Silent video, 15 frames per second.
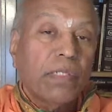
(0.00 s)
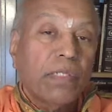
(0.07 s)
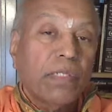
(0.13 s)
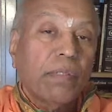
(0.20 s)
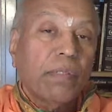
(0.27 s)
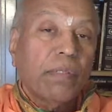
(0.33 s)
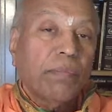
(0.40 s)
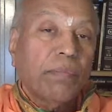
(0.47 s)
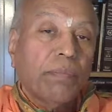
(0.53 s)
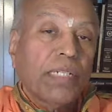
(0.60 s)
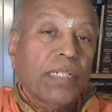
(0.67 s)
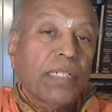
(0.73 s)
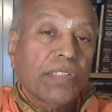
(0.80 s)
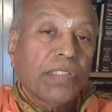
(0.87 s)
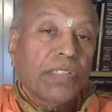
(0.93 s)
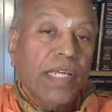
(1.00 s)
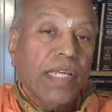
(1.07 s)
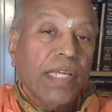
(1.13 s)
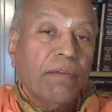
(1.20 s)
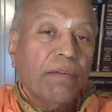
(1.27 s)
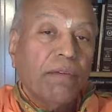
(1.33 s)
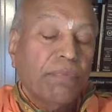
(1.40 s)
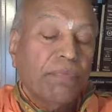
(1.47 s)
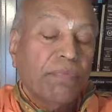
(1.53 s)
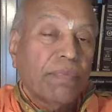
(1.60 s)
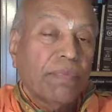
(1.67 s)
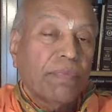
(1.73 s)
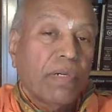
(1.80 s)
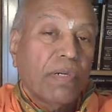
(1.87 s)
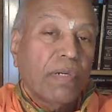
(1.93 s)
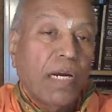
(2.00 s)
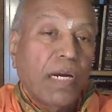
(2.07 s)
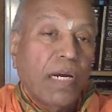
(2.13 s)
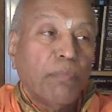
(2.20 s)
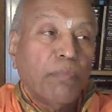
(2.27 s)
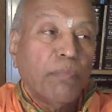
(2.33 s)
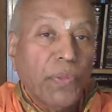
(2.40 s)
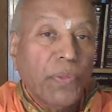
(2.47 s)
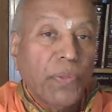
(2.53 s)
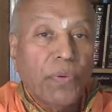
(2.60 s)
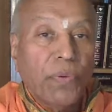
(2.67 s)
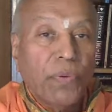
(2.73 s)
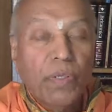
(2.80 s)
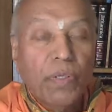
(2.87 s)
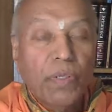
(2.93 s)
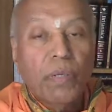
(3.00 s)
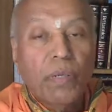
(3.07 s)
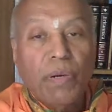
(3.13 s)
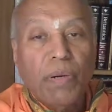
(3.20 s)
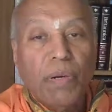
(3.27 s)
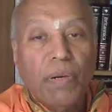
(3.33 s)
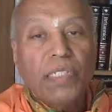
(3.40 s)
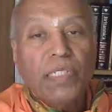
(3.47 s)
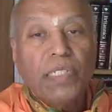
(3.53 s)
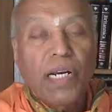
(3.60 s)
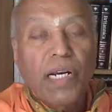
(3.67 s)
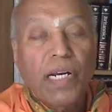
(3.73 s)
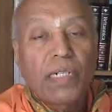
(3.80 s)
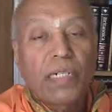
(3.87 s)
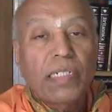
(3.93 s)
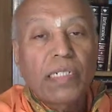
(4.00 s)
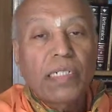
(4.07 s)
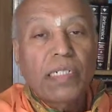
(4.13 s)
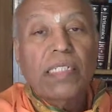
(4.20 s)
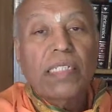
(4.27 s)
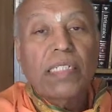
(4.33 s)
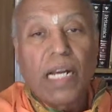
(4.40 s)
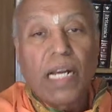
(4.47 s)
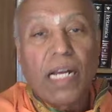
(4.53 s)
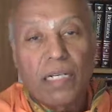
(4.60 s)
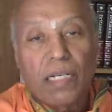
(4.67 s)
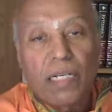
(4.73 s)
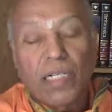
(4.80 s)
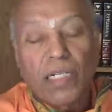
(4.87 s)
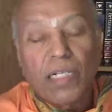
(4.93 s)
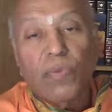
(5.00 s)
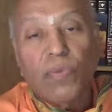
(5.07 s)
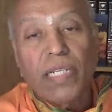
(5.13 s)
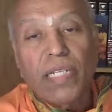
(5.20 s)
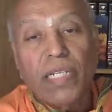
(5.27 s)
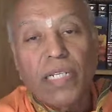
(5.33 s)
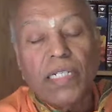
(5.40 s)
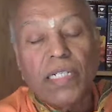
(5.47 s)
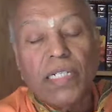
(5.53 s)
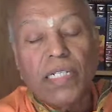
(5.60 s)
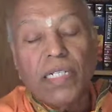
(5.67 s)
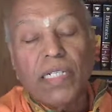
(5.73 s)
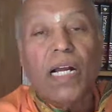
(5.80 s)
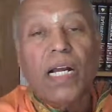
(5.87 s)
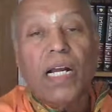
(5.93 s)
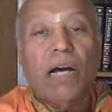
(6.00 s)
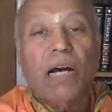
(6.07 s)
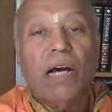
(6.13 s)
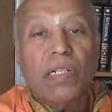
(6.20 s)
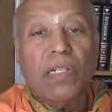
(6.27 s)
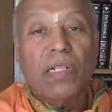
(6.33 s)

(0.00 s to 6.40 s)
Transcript: place is safe and pure, Pavitra is Ganga. That's why they said Gangavarta.